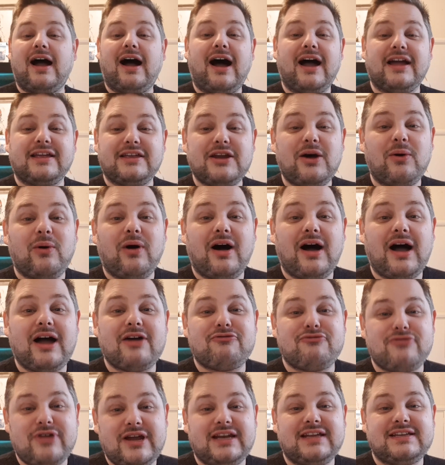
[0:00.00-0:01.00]
You know what? I
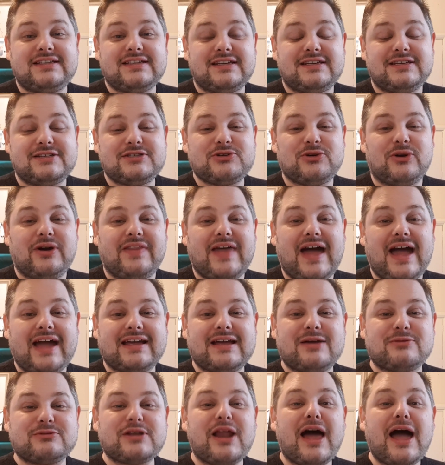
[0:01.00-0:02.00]
really did enjoy that.
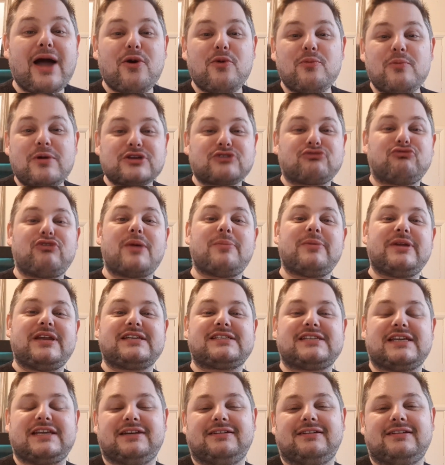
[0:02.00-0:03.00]
It was like almost
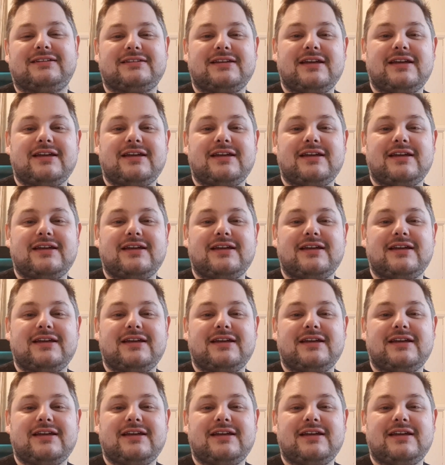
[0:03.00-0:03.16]
reminiscing.